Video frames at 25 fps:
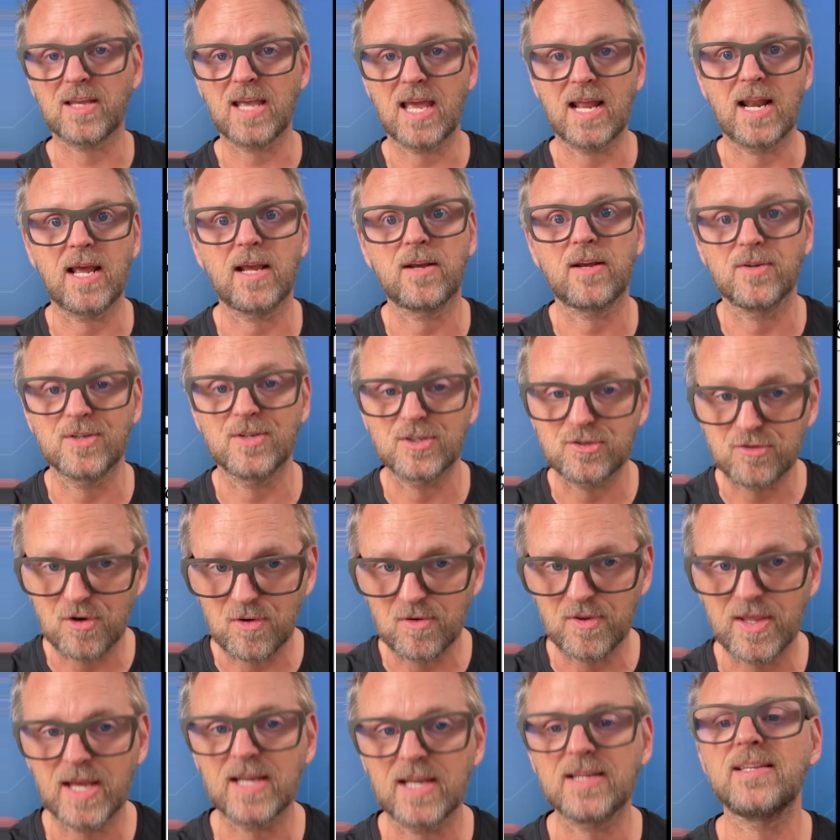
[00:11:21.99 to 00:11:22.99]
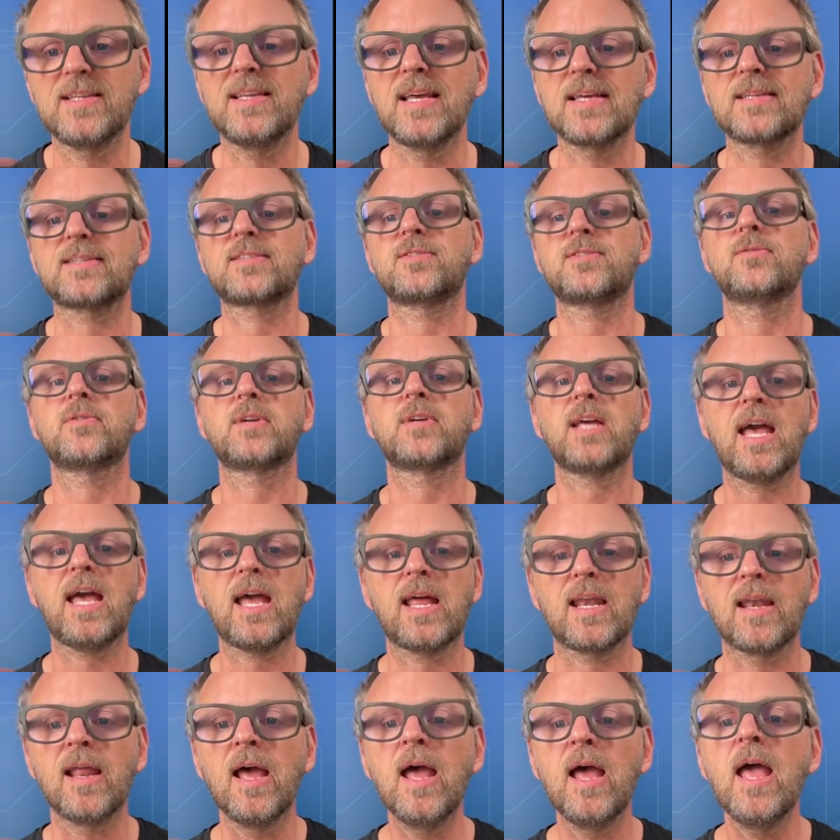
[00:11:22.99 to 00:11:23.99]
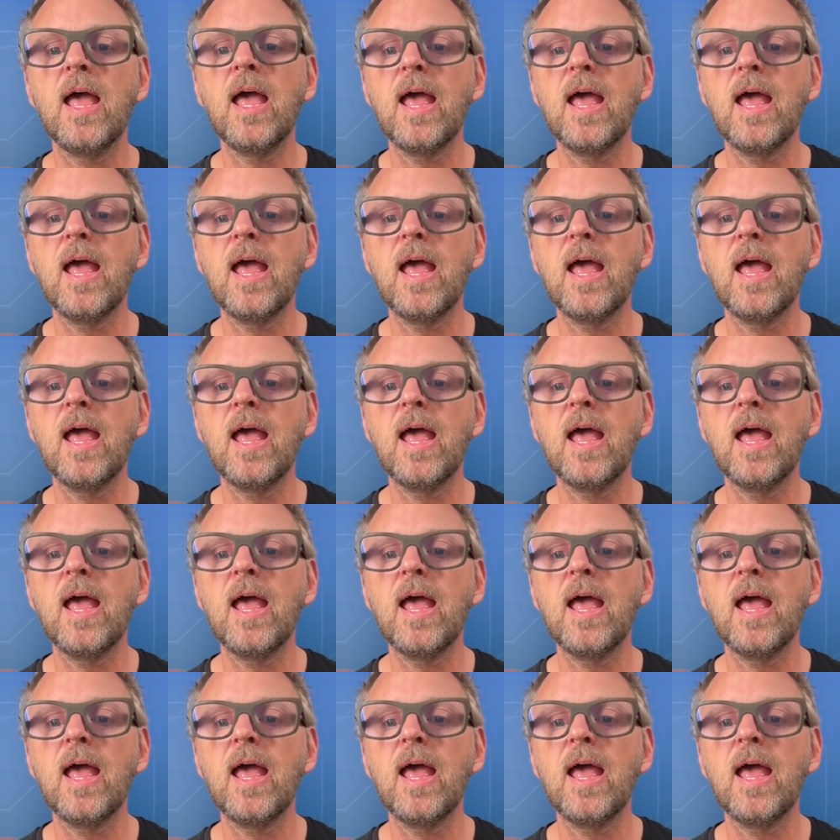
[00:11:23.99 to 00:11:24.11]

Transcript: Can I control that? Yes, you can.